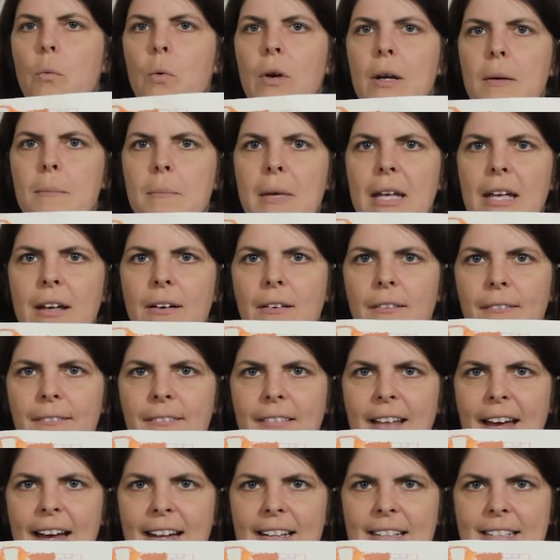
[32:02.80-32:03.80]
will be on
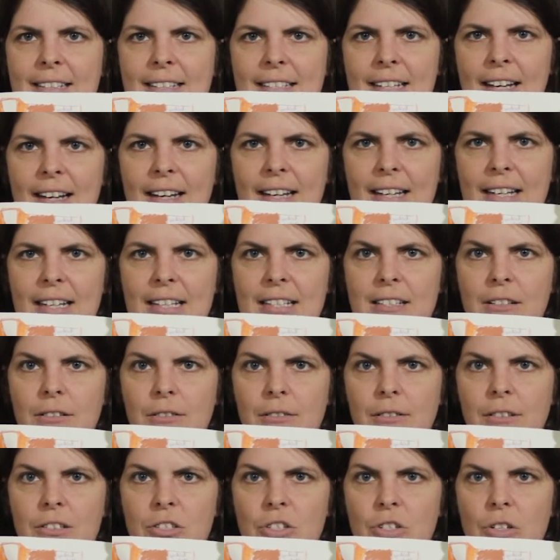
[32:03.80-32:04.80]
that side,
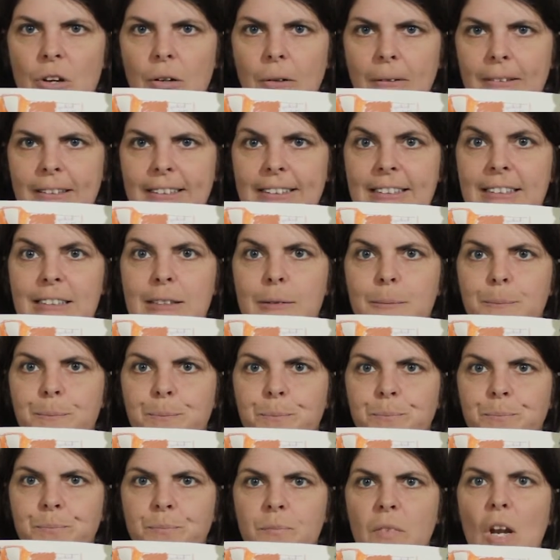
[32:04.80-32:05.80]
on the shoulders.
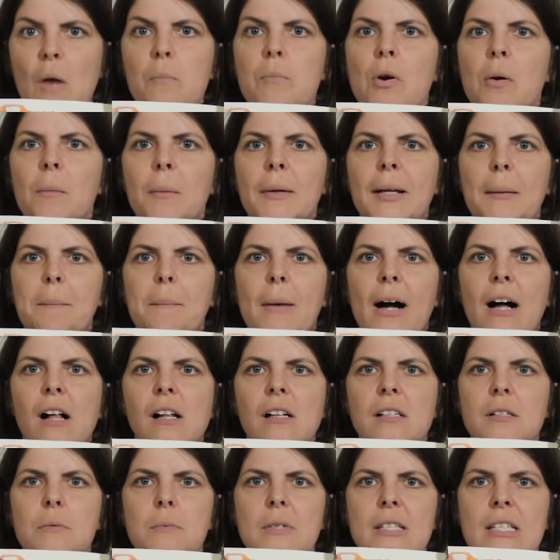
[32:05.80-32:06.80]
Probably
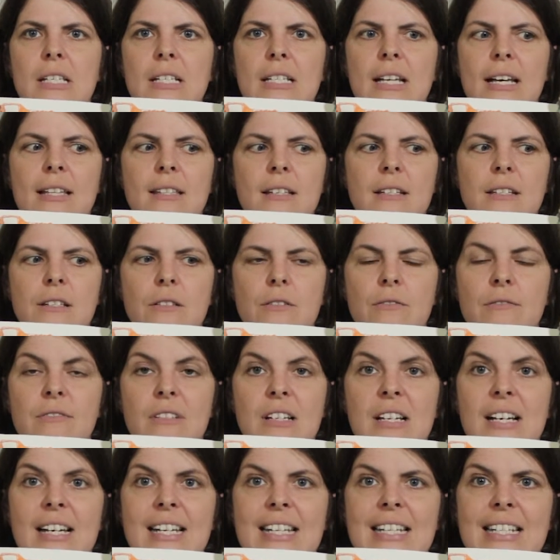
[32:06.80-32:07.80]
mild with another sort of
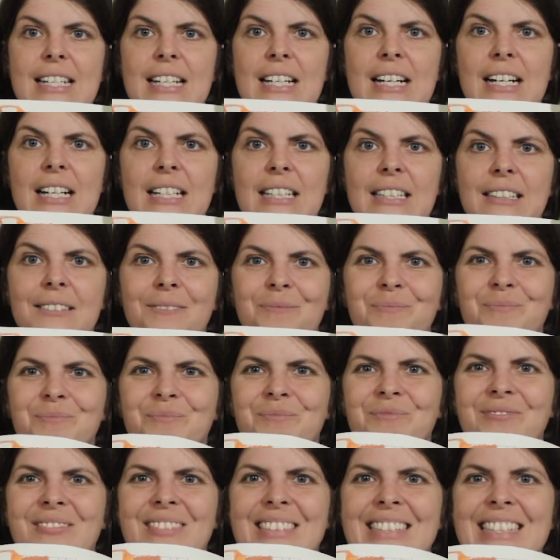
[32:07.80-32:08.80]
lighter color.
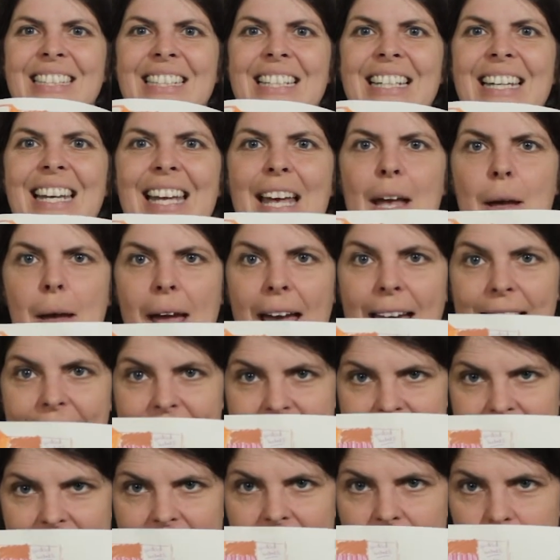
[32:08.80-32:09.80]

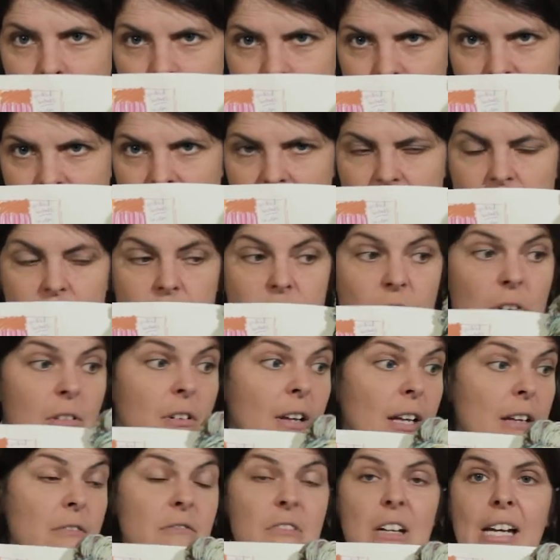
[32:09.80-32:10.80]
And yeah, I used this
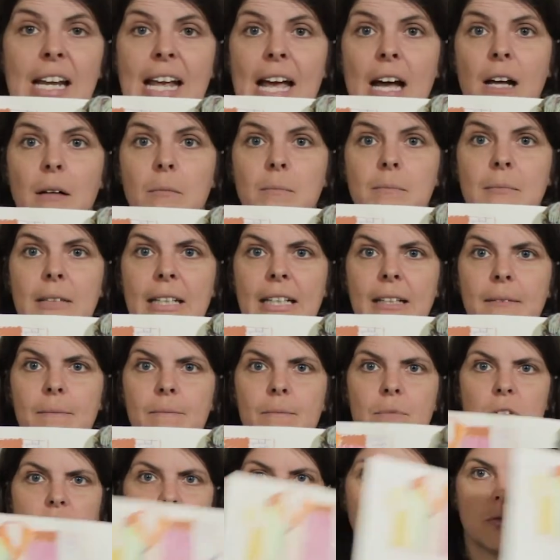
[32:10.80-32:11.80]
drawing, it really helped me
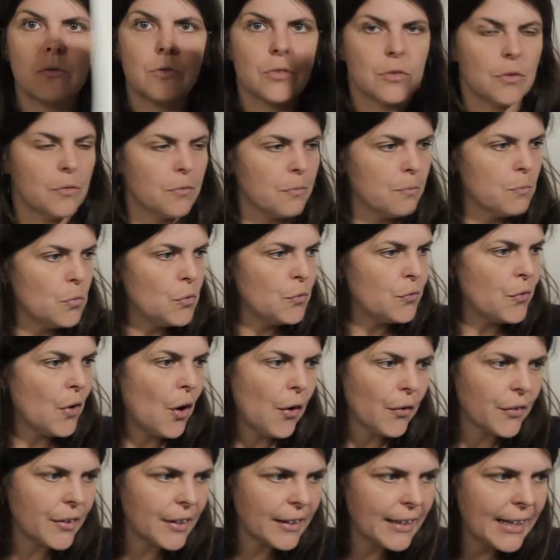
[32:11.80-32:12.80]
to sort of move
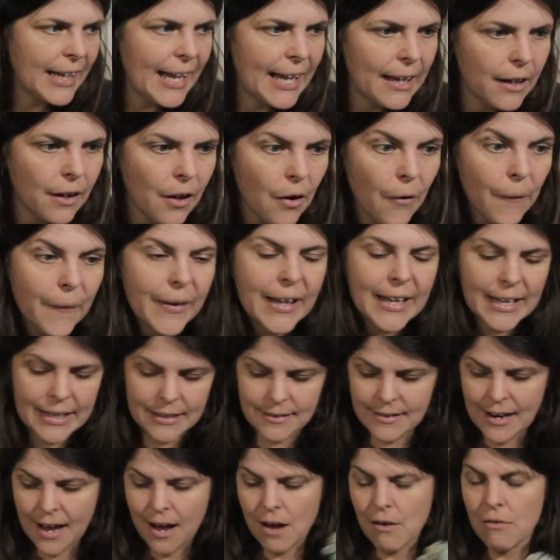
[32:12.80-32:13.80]
on and get going.
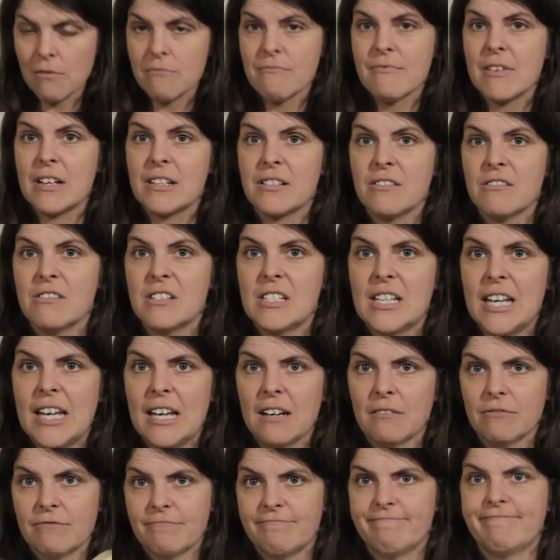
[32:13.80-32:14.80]
And now, as you see,
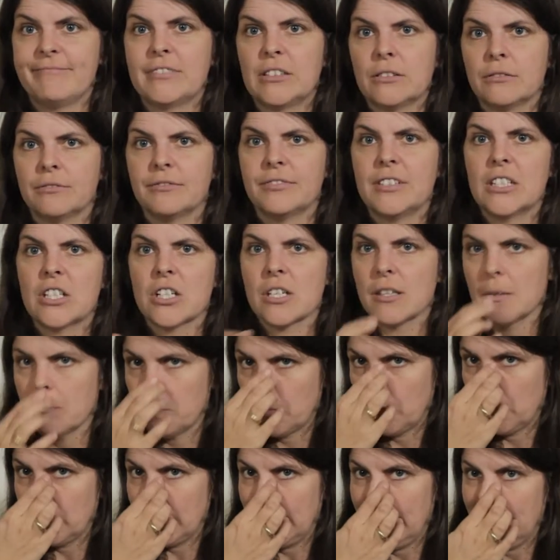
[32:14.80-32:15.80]
I've sort of finished the
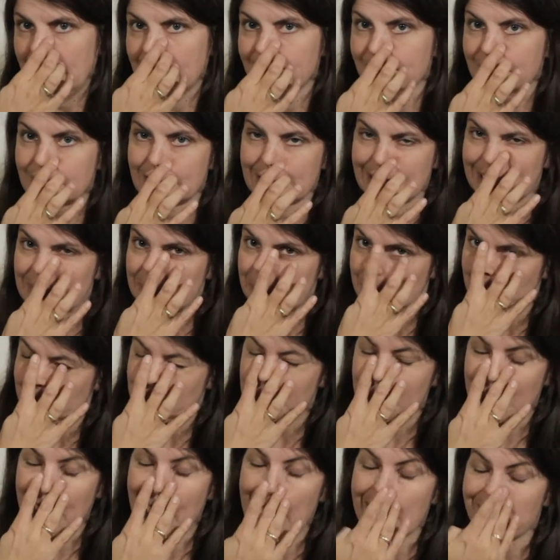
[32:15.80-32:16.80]
body and I've got to
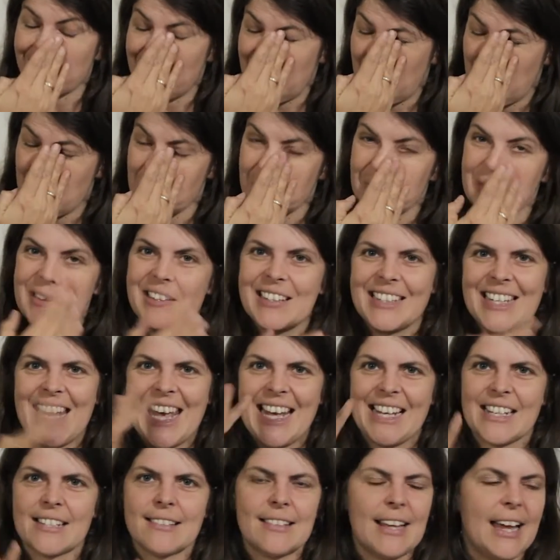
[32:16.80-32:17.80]
carry on with the
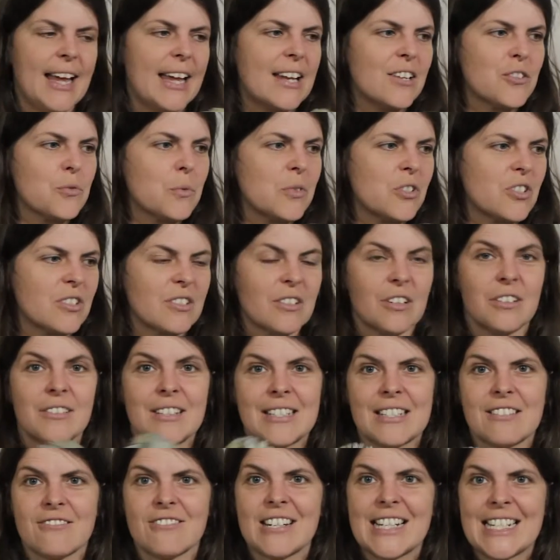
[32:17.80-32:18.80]
next stage, which is
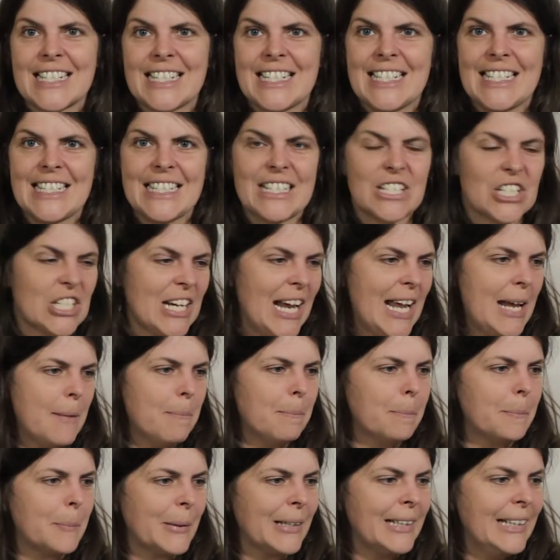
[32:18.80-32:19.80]
constructing the
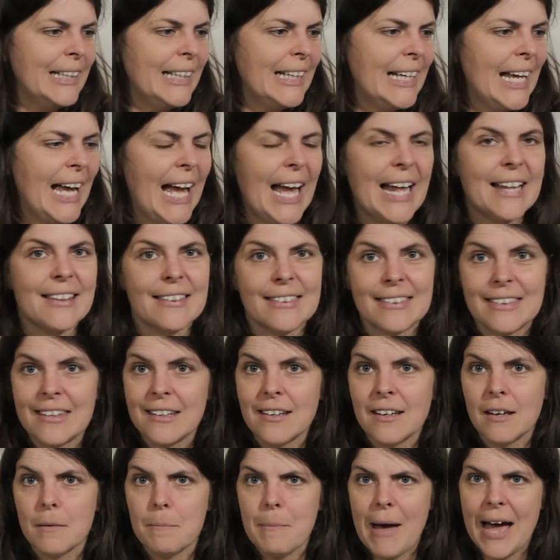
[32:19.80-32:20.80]
shape. And
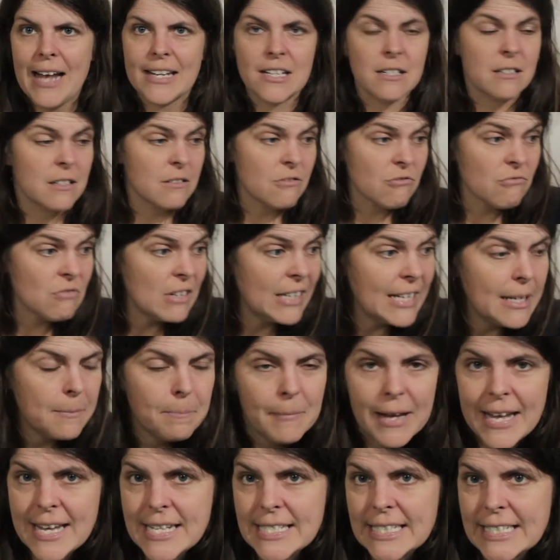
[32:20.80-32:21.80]
the pattern is really
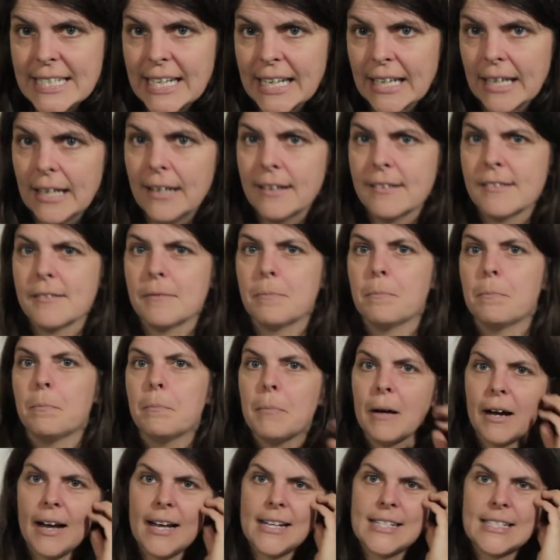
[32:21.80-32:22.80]
amazing. It's
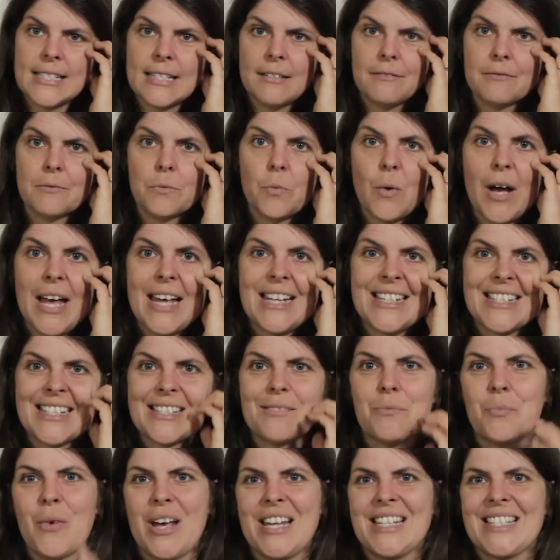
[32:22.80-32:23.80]
by Stephen West
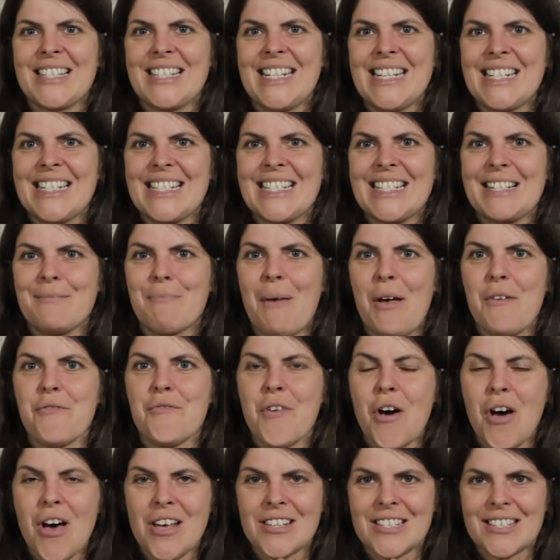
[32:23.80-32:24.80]
Knits, my
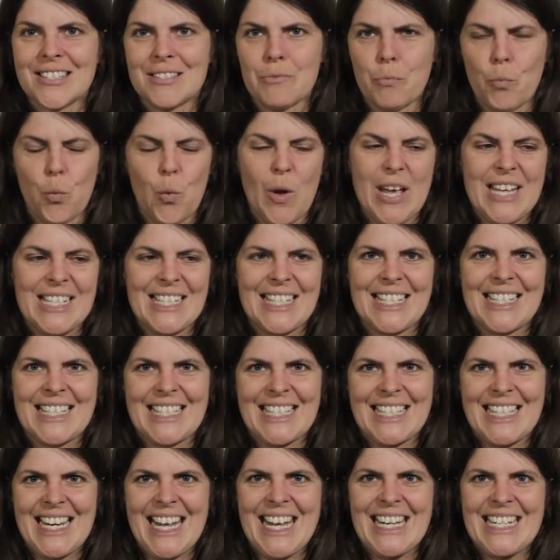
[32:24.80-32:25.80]
first West
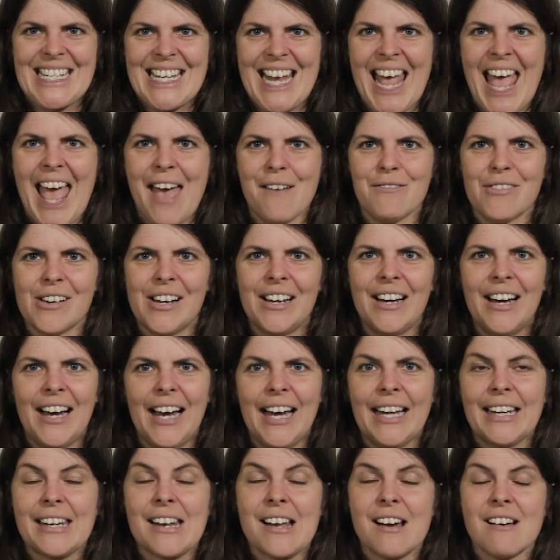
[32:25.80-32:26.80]
Knit ever,
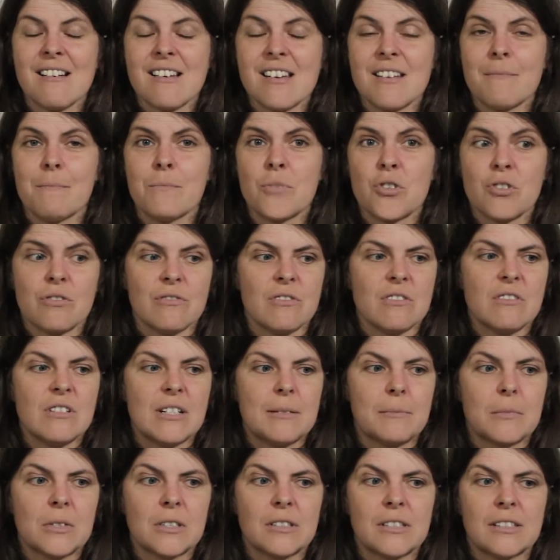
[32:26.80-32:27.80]
and I'm sure
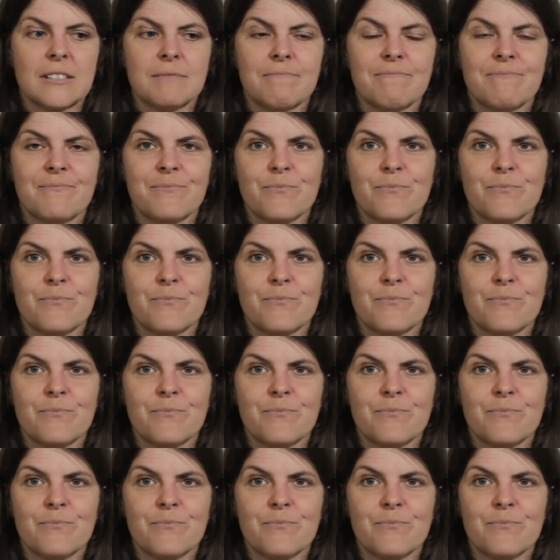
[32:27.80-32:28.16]
I'm gonna